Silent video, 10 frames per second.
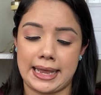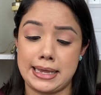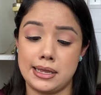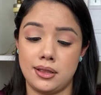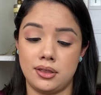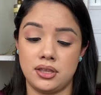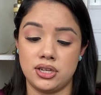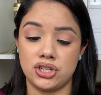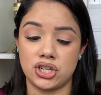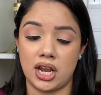in the
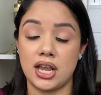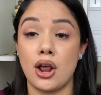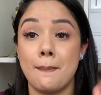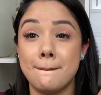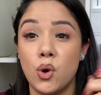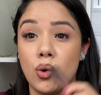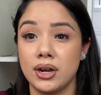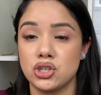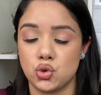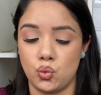shade
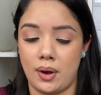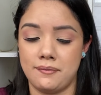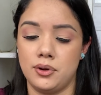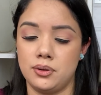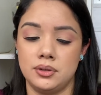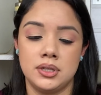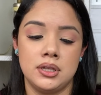More Truffle.